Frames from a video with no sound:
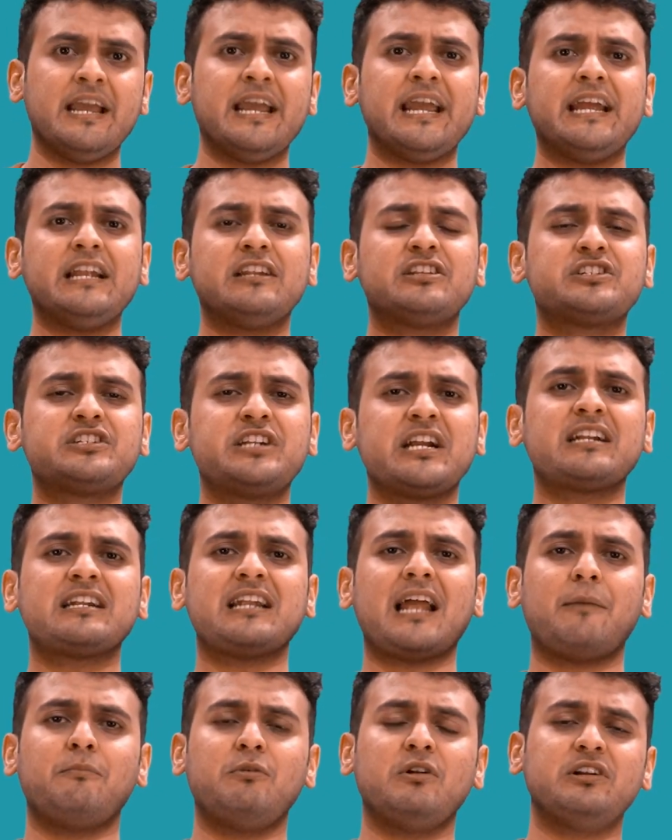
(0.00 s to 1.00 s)
In strict
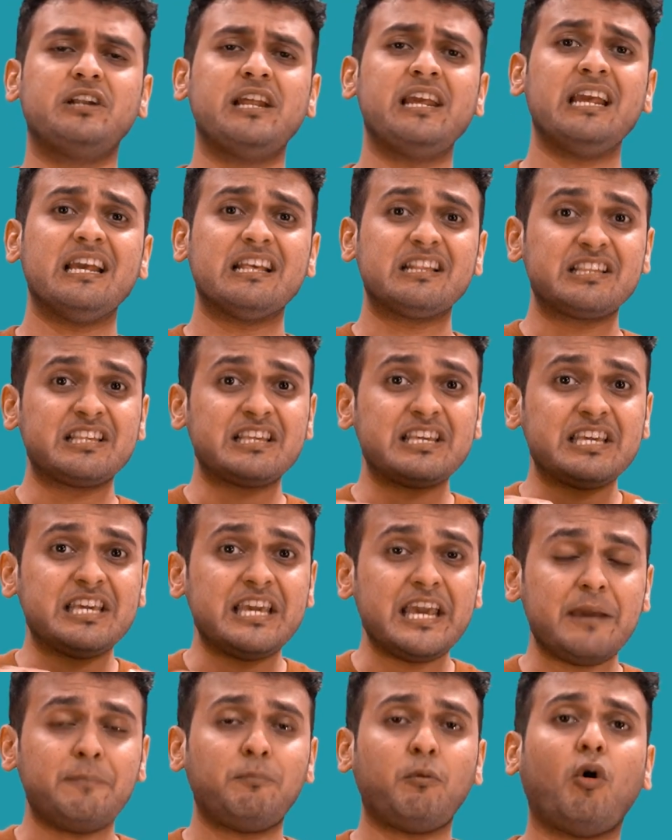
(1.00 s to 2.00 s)
liability,
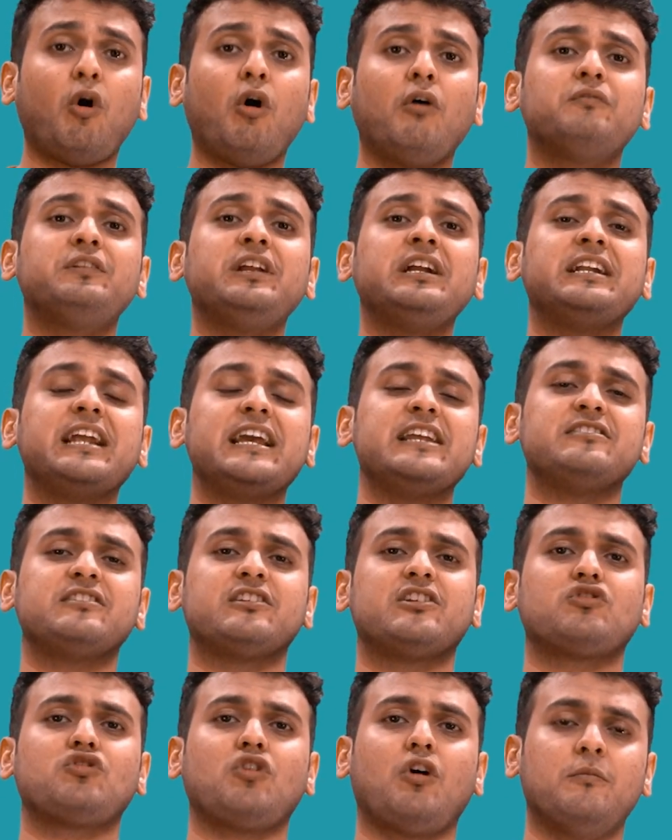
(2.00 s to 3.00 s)
escape of the
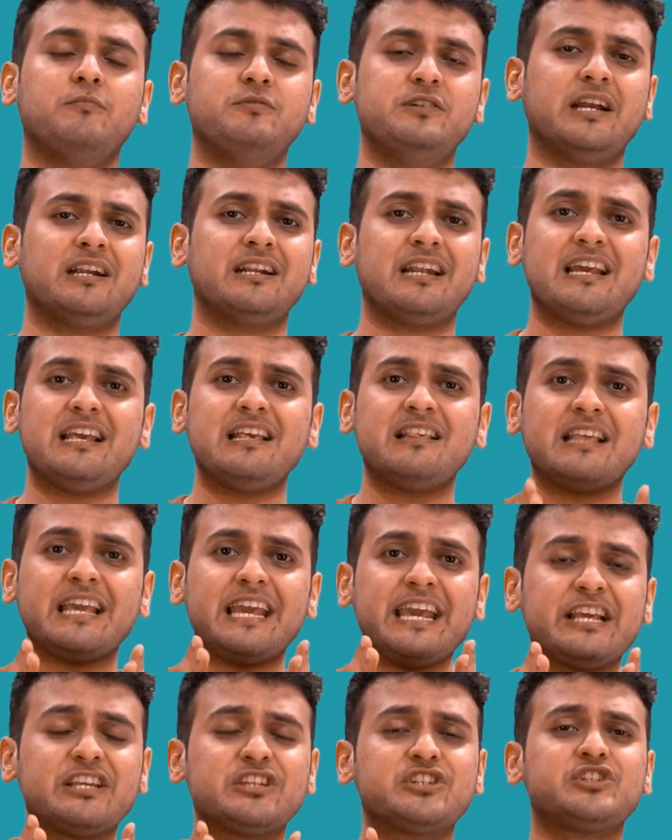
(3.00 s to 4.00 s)
dangerous object is
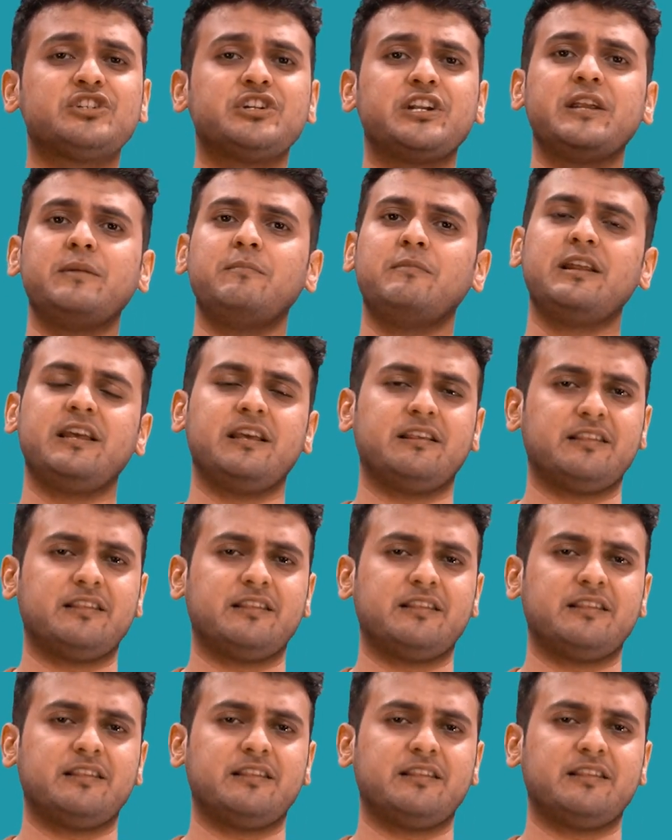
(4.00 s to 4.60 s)
extremely